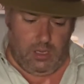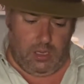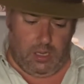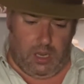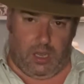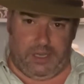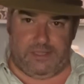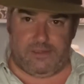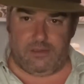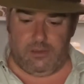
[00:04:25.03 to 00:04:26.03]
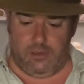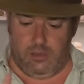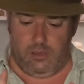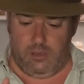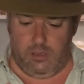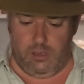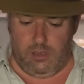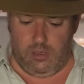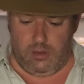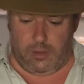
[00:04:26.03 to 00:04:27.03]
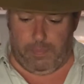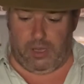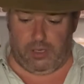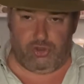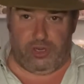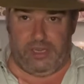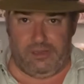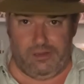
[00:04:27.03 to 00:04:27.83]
Ice, the padre,